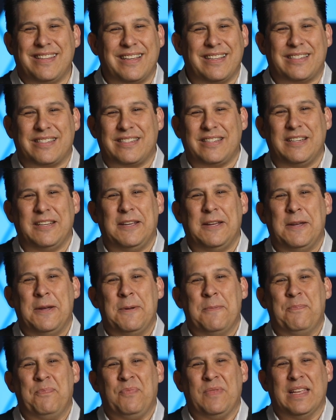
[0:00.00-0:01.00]
this
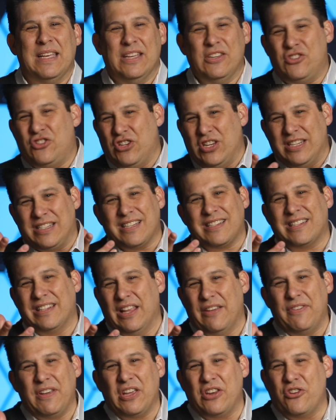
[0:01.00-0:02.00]
Is Jesus
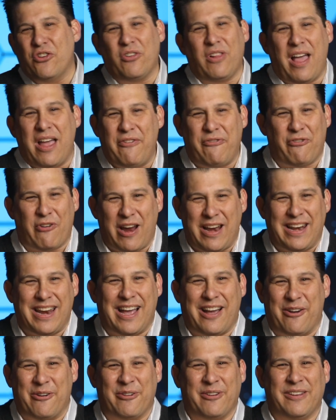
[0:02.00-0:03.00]
living in your life right
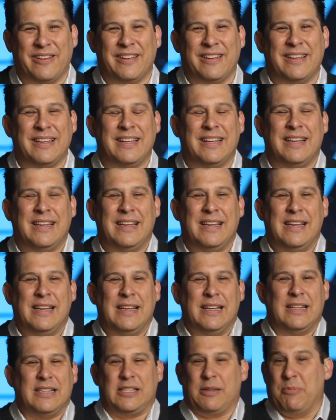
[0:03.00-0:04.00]
now?
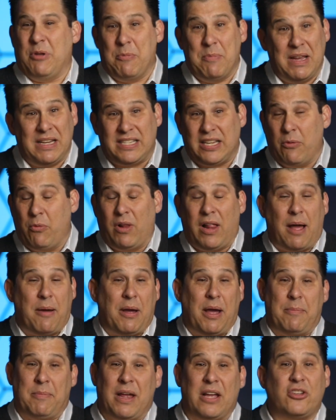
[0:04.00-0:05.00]
Some of you may say, Well,
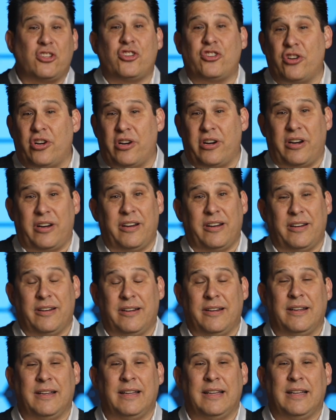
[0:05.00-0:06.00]
I'm not sure.
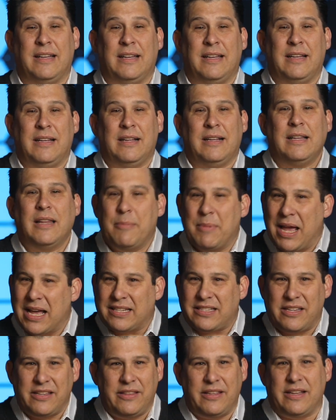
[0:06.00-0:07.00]
Let me
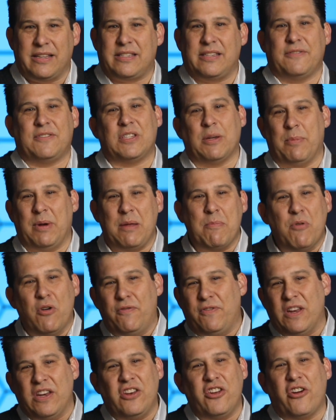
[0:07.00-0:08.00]
ask you this if somebody
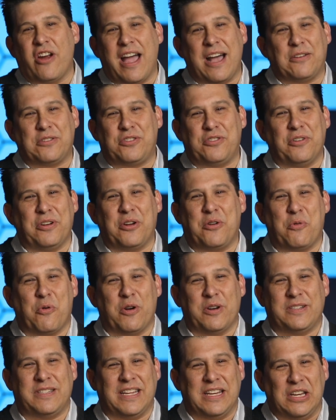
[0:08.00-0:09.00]
moved into your house during
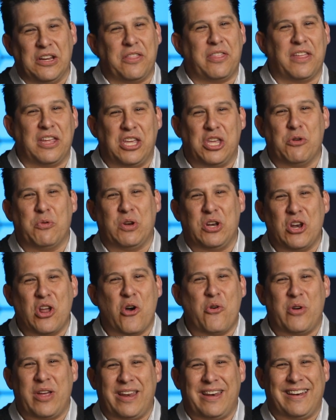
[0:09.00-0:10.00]
quarantine, do you think you would
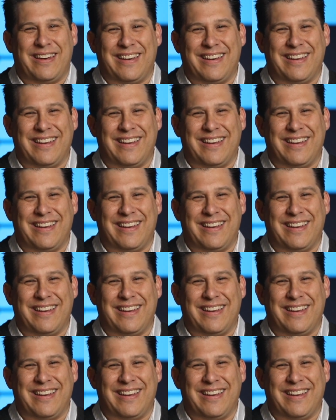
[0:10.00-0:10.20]
know it?